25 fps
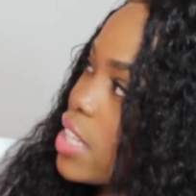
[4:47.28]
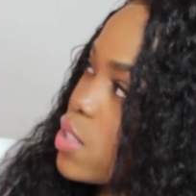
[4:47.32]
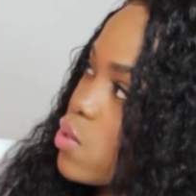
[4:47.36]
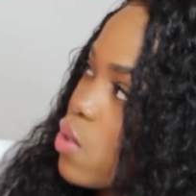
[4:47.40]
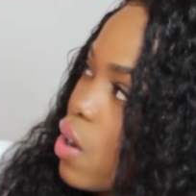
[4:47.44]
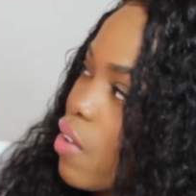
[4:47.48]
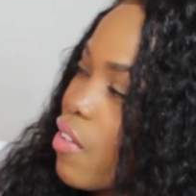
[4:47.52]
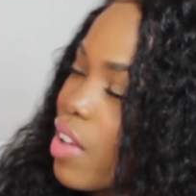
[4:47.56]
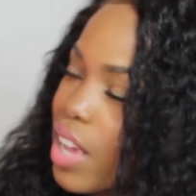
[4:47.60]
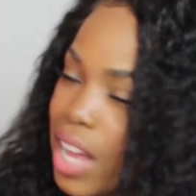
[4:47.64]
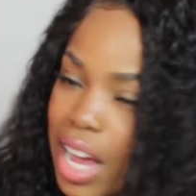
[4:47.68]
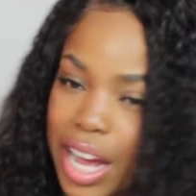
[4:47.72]
It's
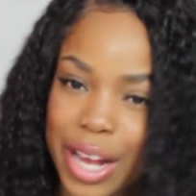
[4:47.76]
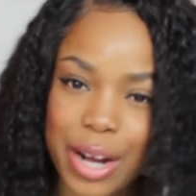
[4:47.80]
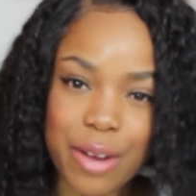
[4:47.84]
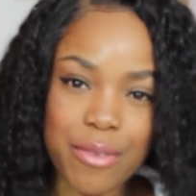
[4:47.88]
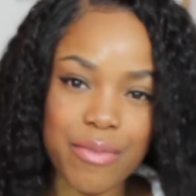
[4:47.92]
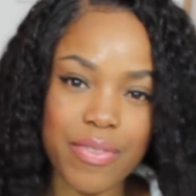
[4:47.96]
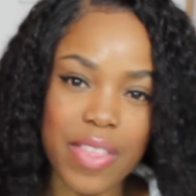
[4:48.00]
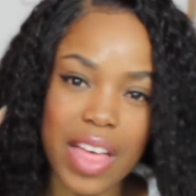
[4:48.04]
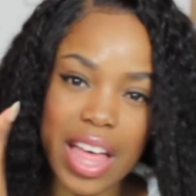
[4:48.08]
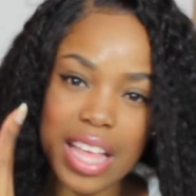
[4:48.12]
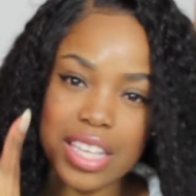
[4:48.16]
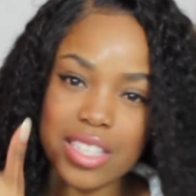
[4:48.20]
very kind
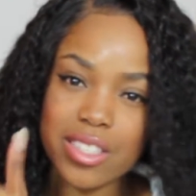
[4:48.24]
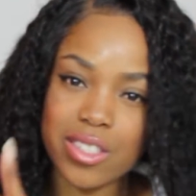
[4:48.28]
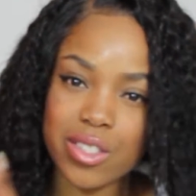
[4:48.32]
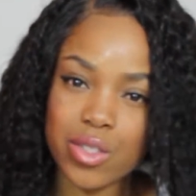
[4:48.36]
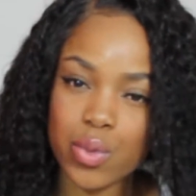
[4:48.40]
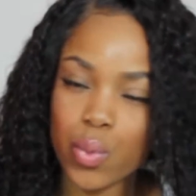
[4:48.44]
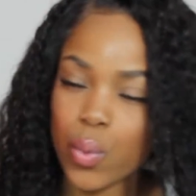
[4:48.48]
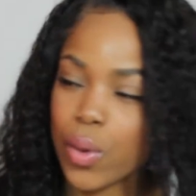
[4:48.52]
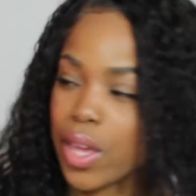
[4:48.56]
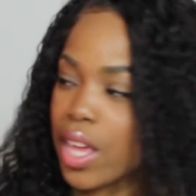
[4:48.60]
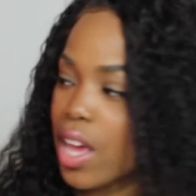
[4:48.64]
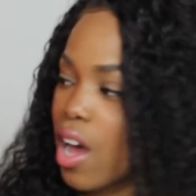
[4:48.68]
of that
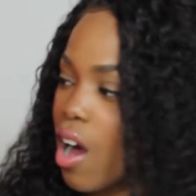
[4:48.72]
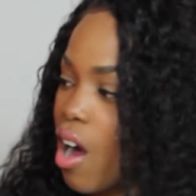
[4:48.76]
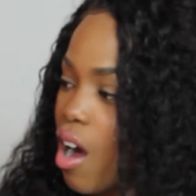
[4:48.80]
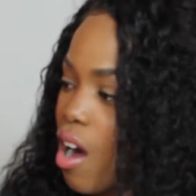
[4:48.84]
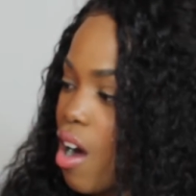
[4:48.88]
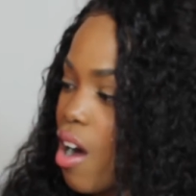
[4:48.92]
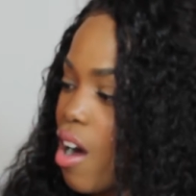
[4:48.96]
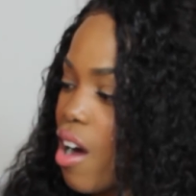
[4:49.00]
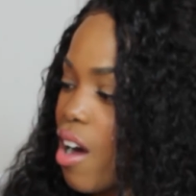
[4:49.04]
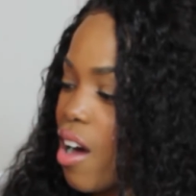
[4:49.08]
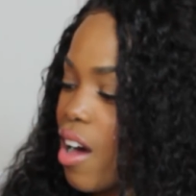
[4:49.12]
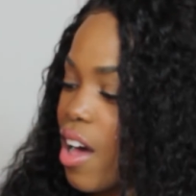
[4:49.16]

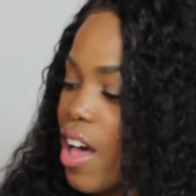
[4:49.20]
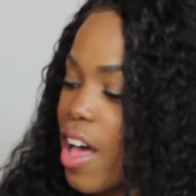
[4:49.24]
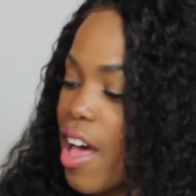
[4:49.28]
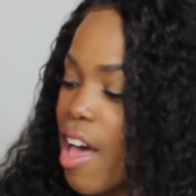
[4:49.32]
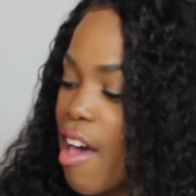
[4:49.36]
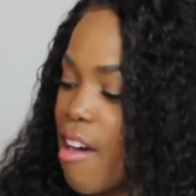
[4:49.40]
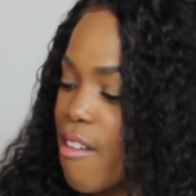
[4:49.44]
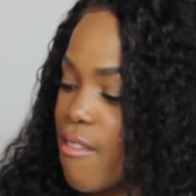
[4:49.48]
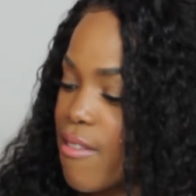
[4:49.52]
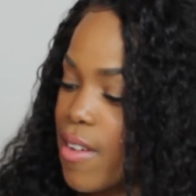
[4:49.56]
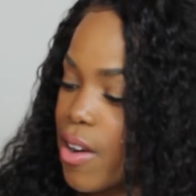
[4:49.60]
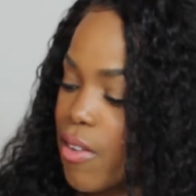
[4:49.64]
sweetheart,
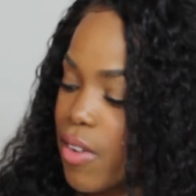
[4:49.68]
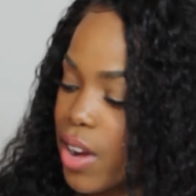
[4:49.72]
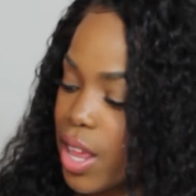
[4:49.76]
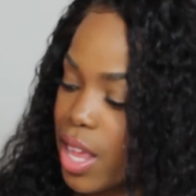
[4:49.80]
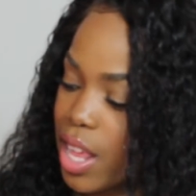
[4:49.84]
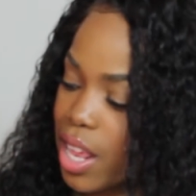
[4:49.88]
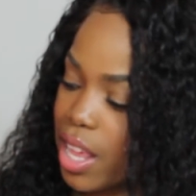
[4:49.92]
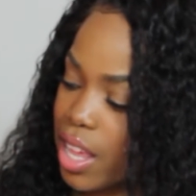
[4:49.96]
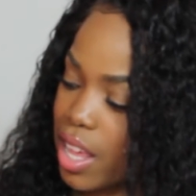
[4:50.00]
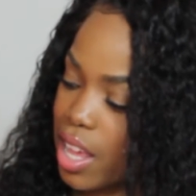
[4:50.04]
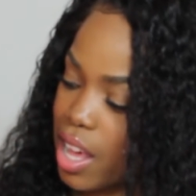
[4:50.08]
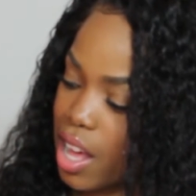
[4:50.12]

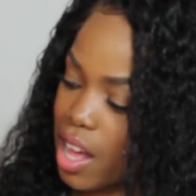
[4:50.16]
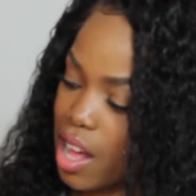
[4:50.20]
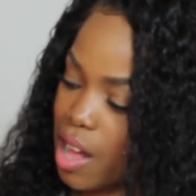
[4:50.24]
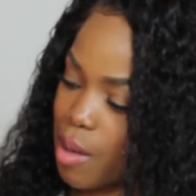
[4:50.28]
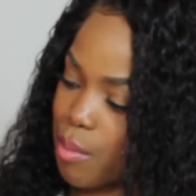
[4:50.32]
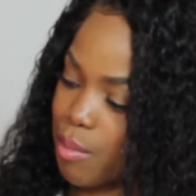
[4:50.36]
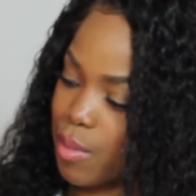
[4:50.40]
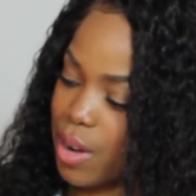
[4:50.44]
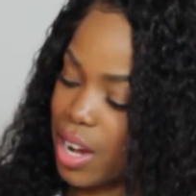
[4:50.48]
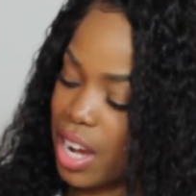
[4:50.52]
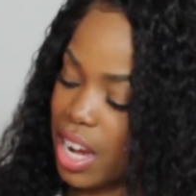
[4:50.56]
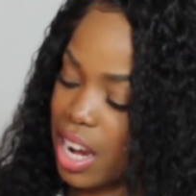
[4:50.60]
very
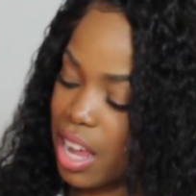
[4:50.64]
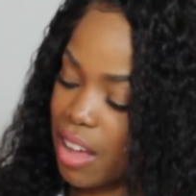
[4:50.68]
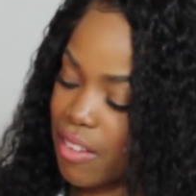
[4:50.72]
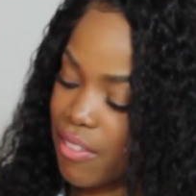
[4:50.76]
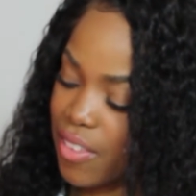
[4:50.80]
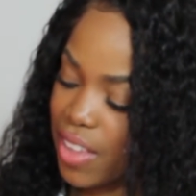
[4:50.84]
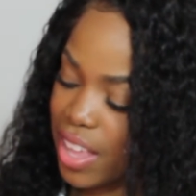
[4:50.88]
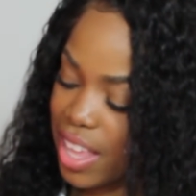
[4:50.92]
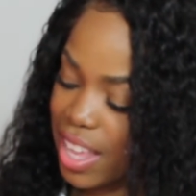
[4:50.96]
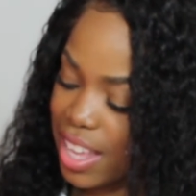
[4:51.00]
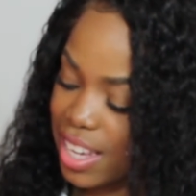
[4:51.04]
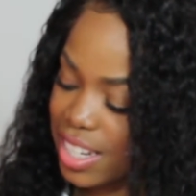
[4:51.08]

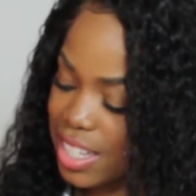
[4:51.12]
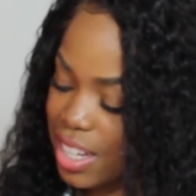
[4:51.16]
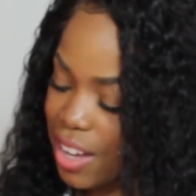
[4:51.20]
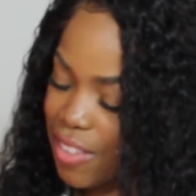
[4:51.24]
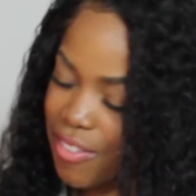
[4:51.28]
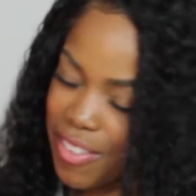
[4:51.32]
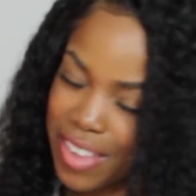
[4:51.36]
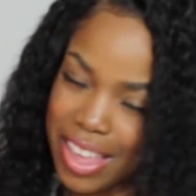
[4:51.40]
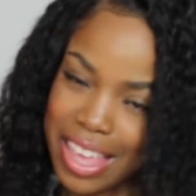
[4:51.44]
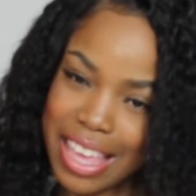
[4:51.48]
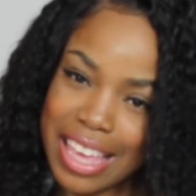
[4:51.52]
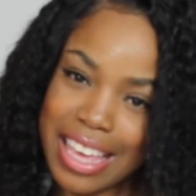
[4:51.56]

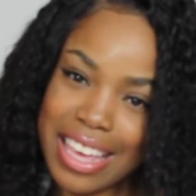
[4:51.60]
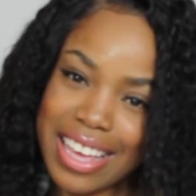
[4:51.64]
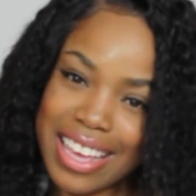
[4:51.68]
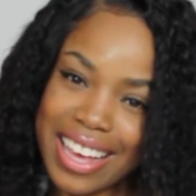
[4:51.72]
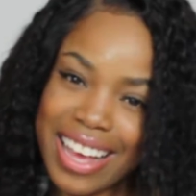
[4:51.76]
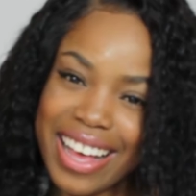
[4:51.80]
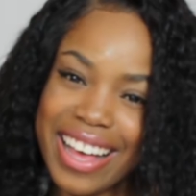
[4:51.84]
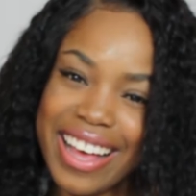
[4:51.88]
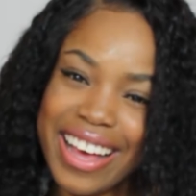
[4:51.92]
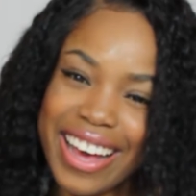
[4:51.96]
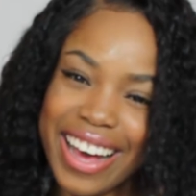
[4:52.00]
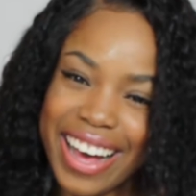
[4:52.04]
lovey-dovey